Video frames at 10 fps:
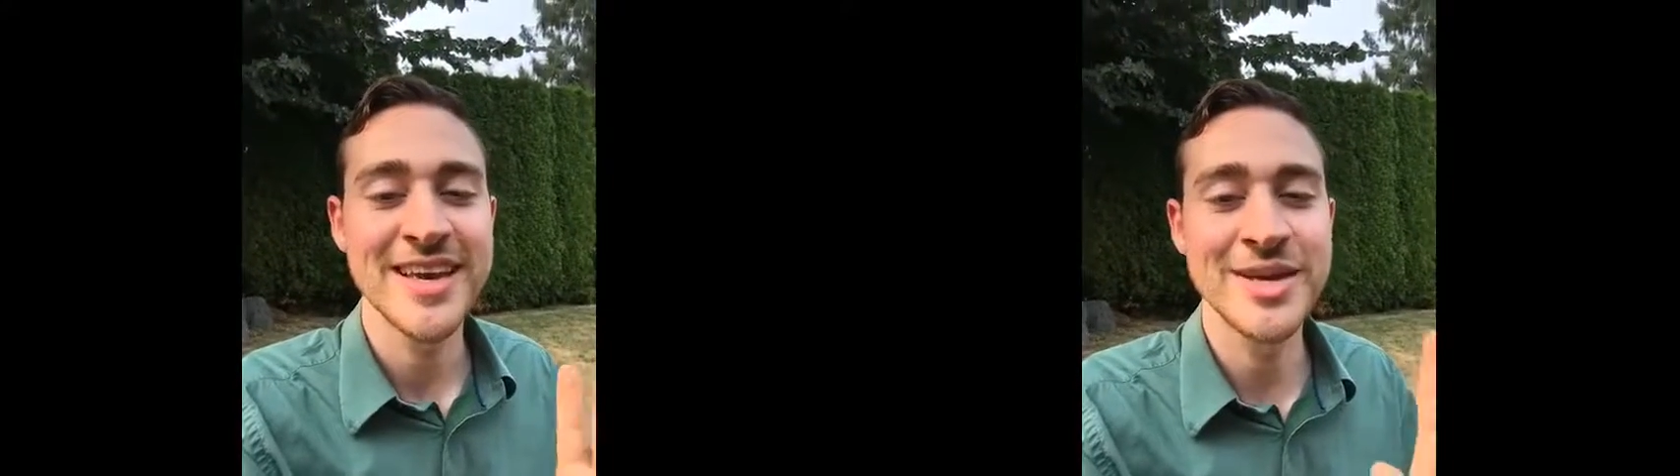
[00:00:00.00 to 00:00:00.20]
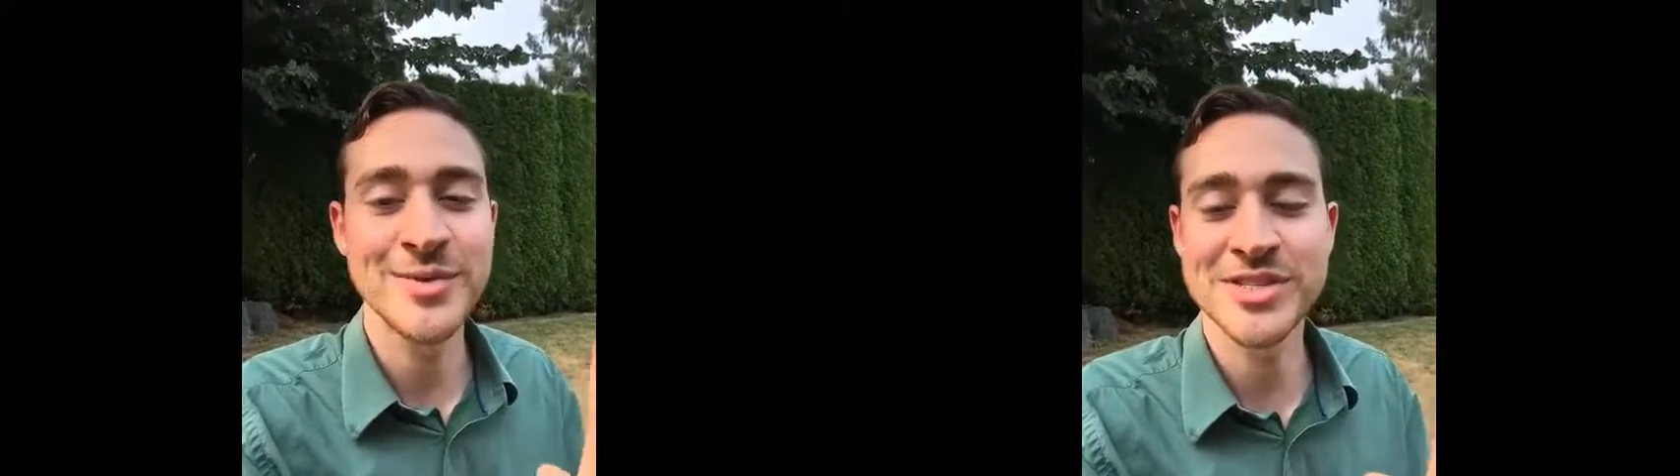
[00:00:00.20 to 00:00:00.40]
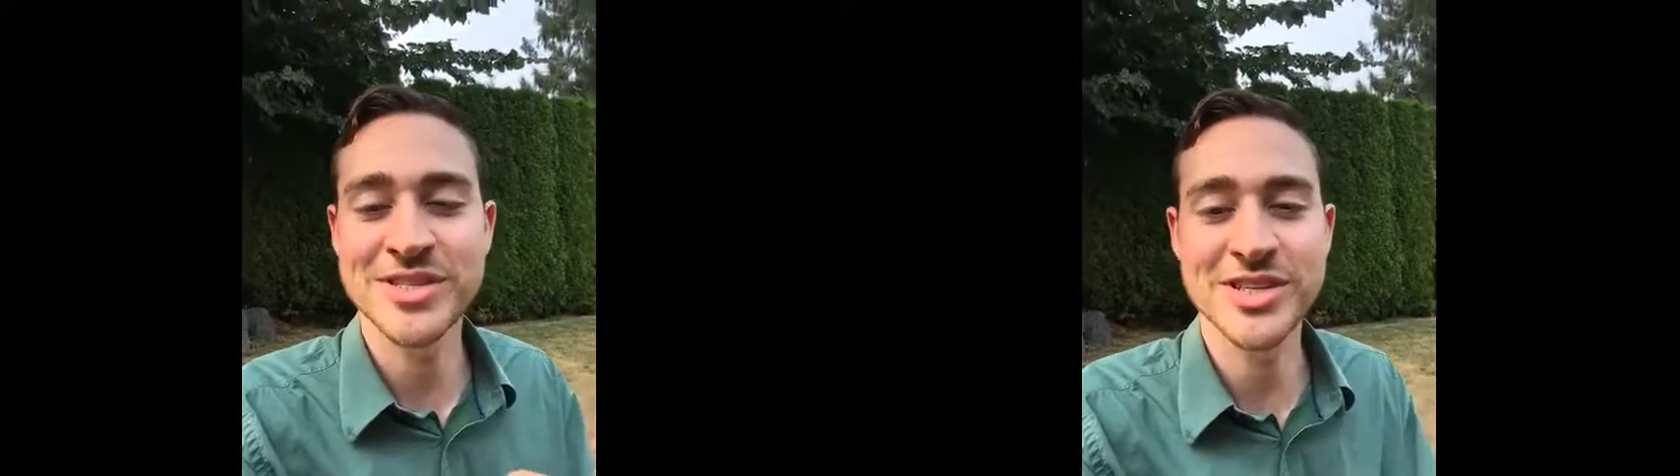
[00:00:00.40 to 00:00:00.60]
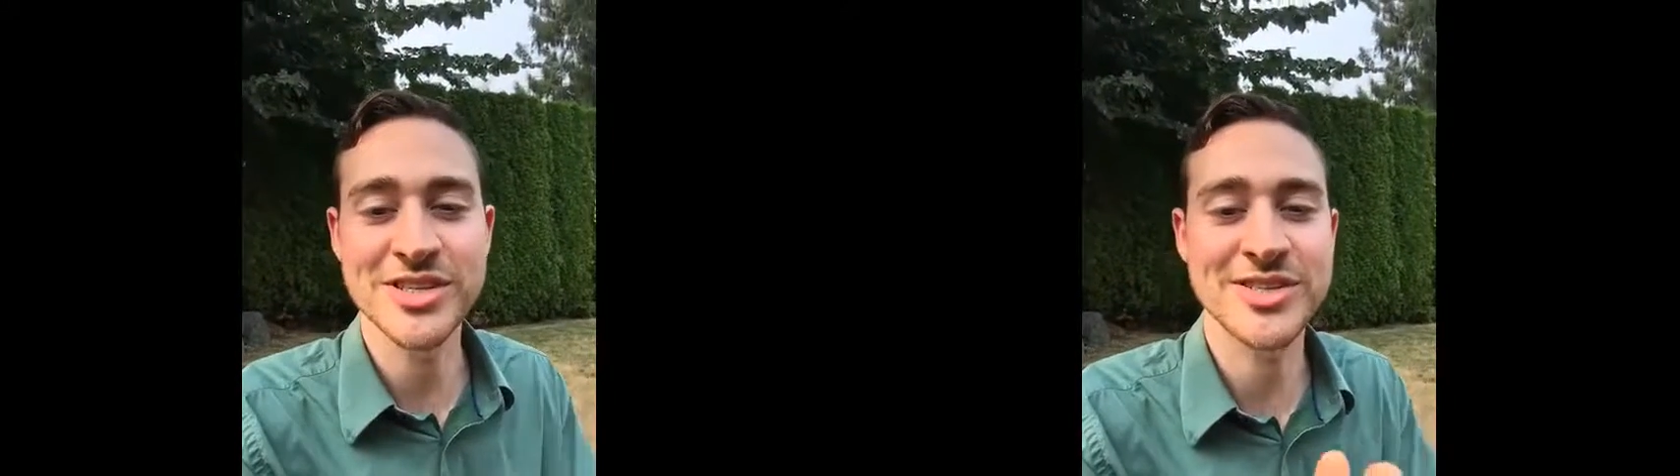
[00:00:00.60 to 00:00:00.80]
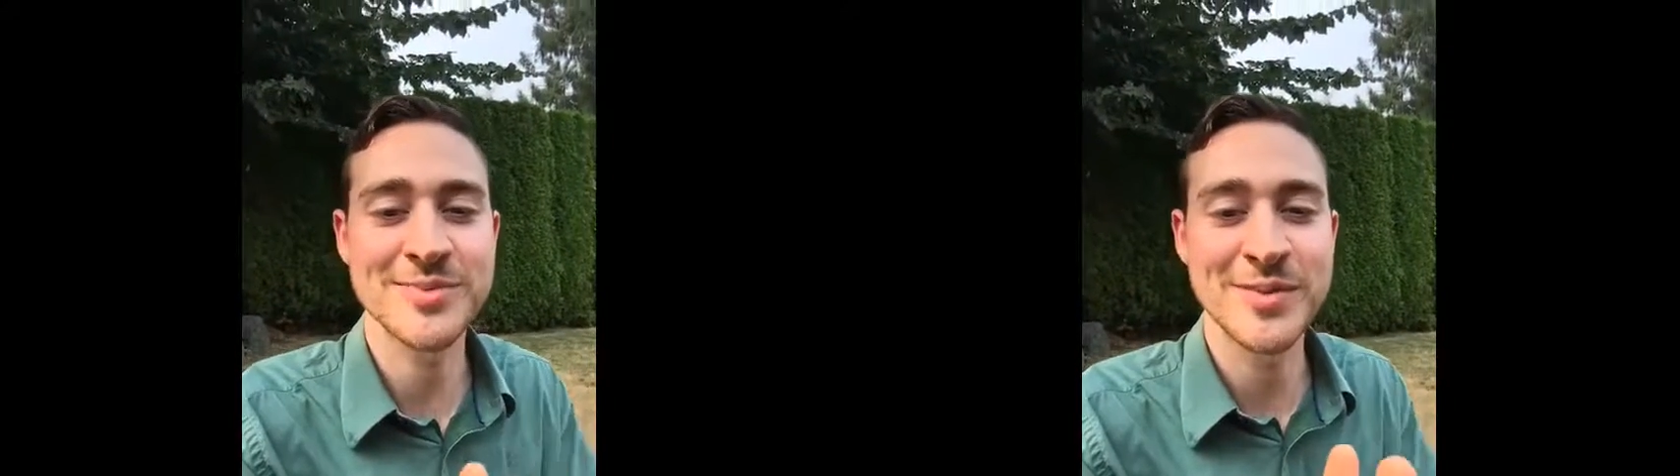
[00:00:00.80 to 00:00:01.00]
And it wasn't
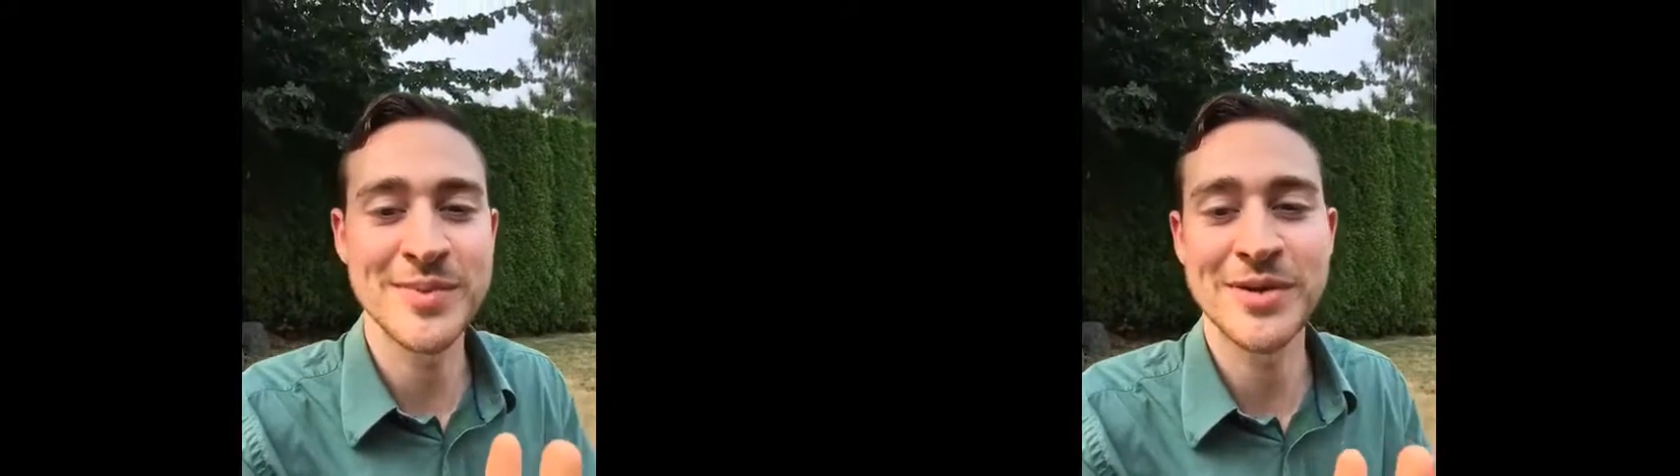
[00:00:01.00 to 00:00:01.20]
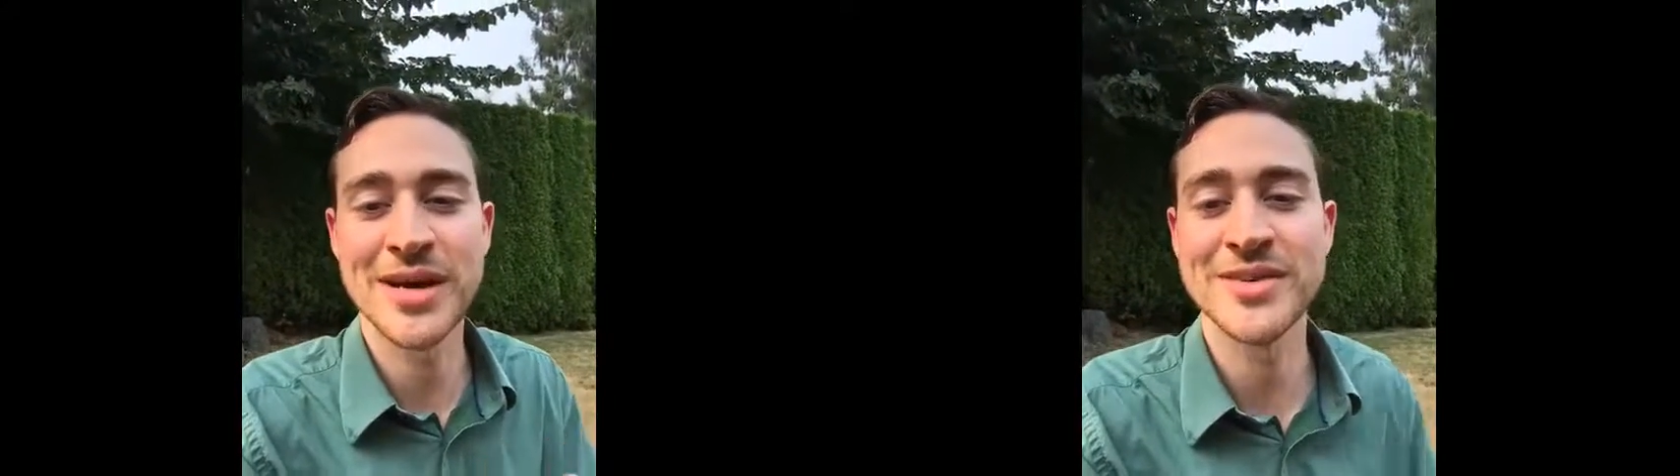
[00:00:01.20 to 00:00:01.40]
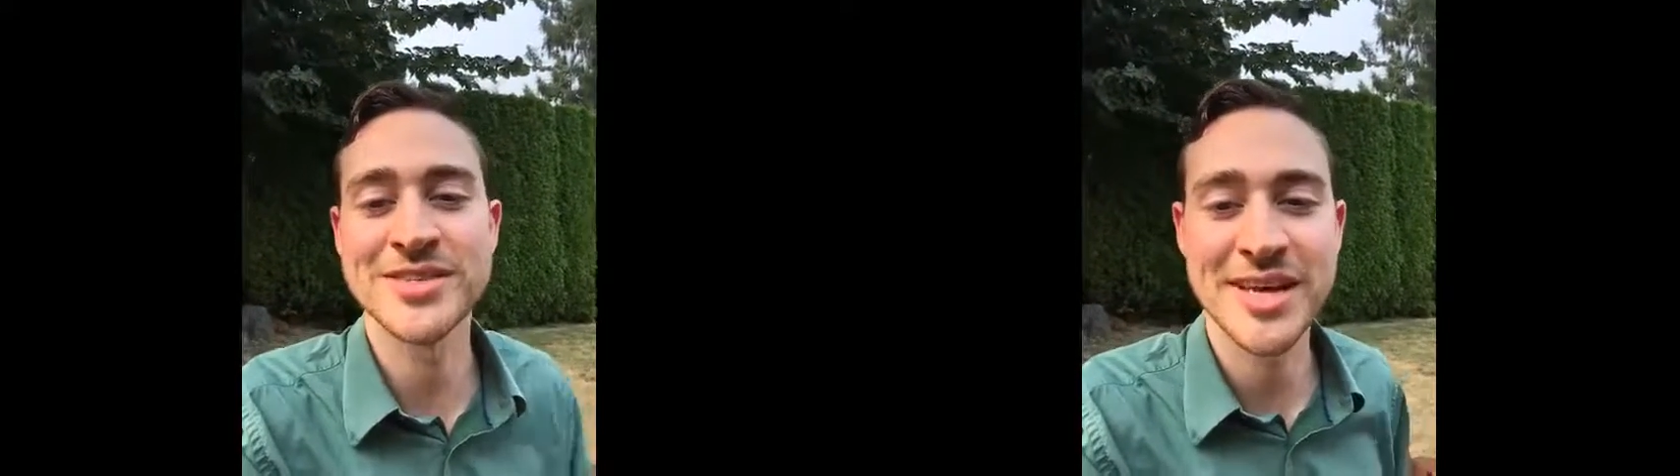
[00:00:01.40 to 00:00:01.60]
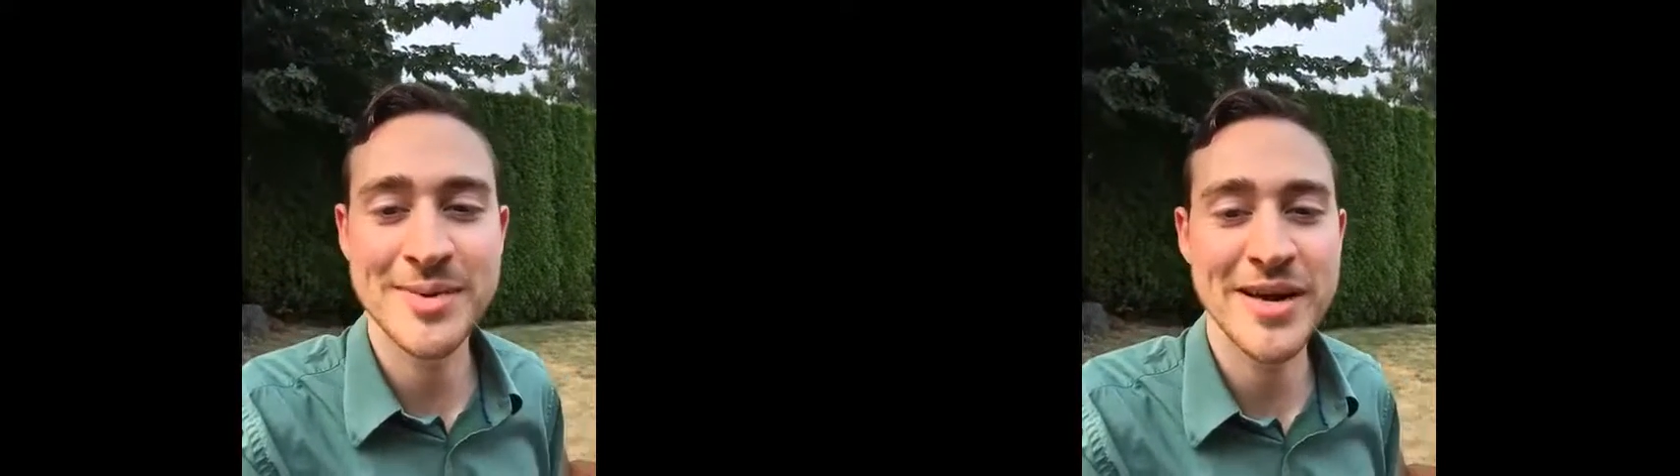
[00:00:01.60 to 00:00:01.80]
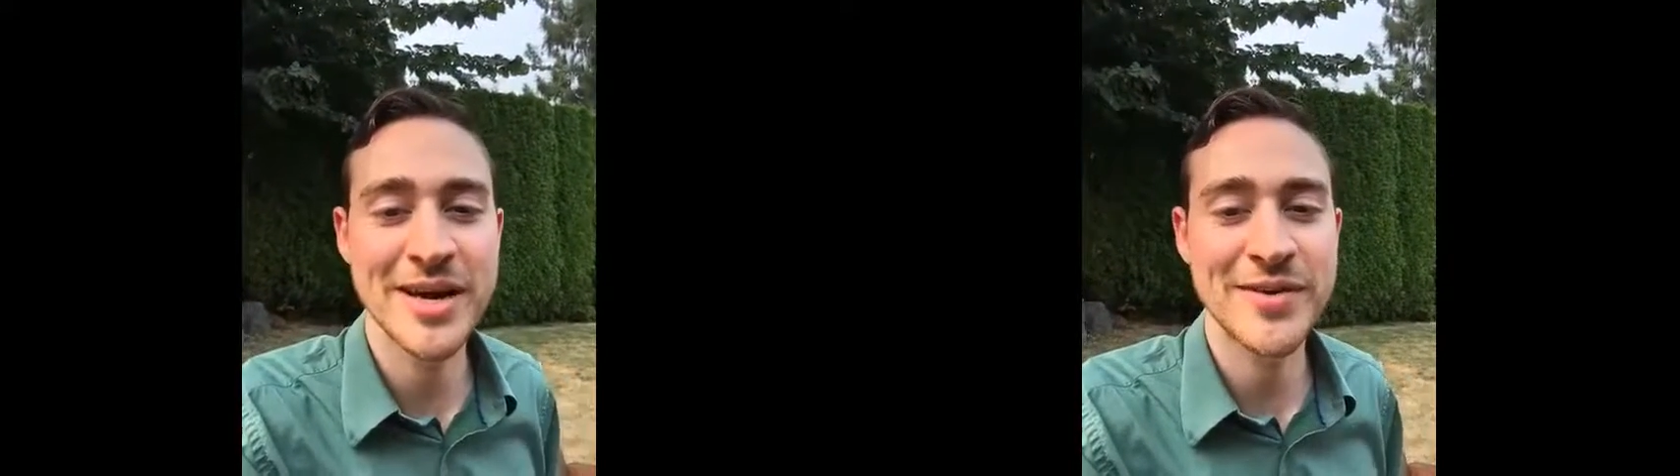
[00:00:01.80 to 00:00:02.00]
just about my graphic
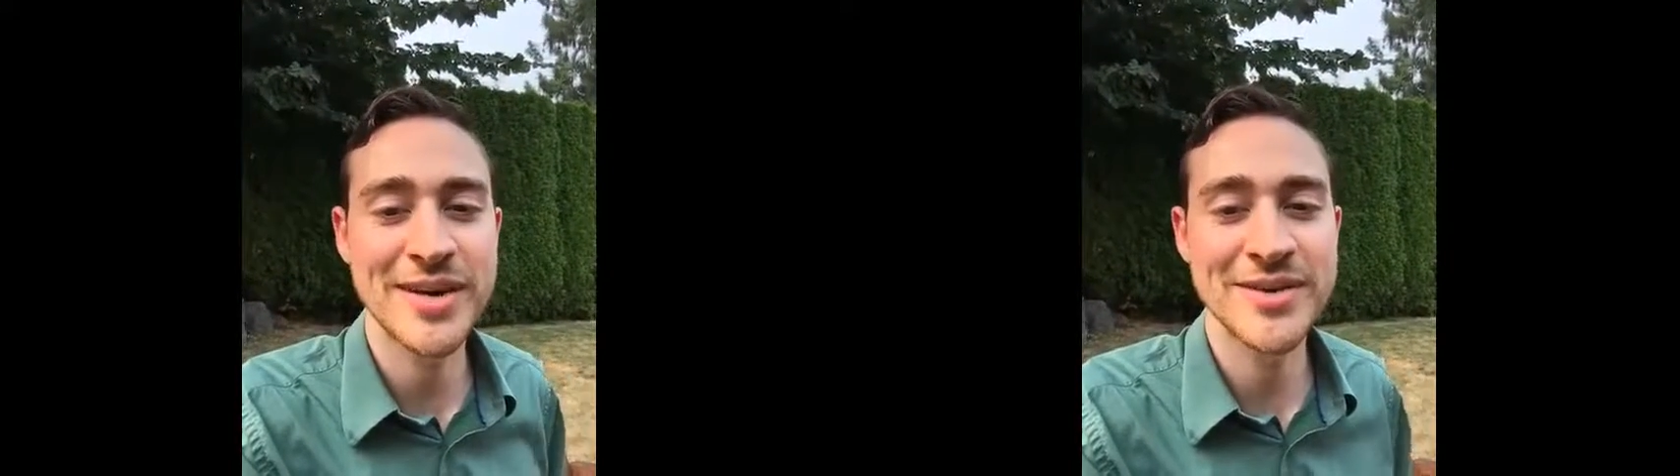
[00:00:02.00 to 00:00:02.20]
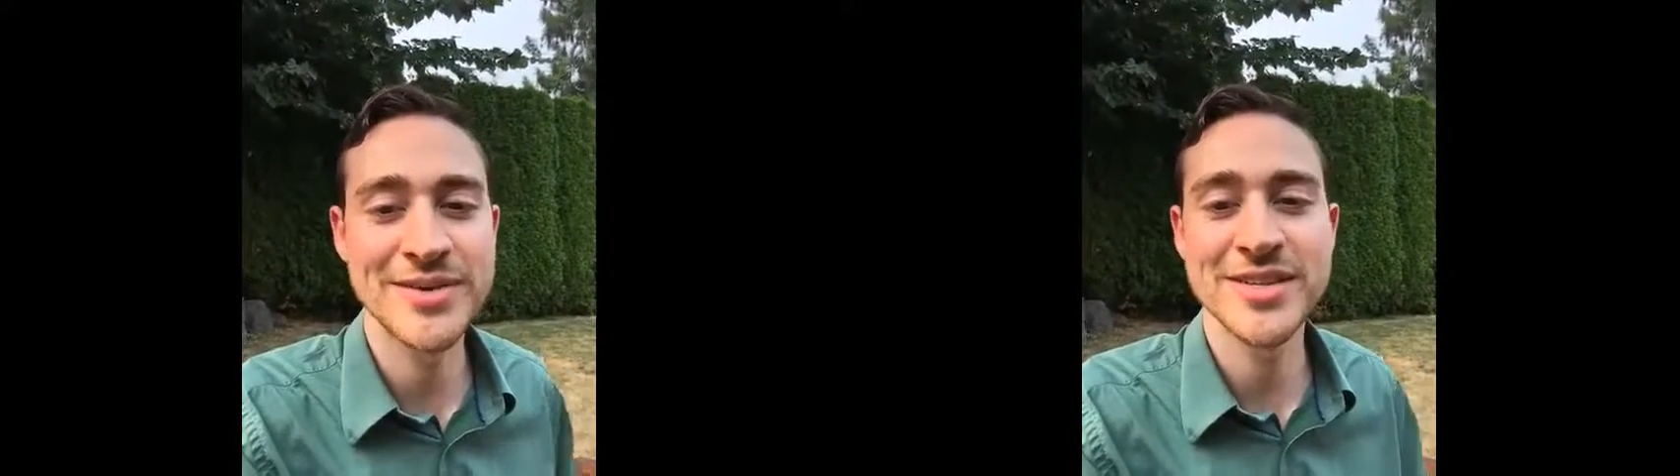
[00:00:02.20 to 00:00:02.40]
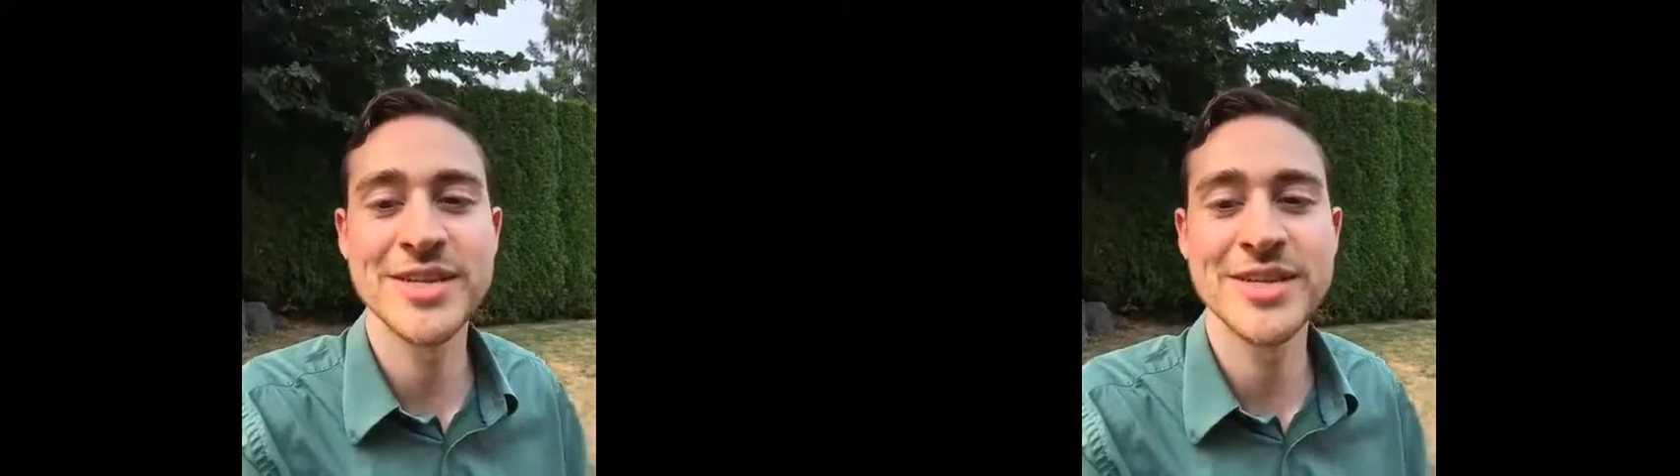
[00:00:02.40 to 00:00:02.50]
design background,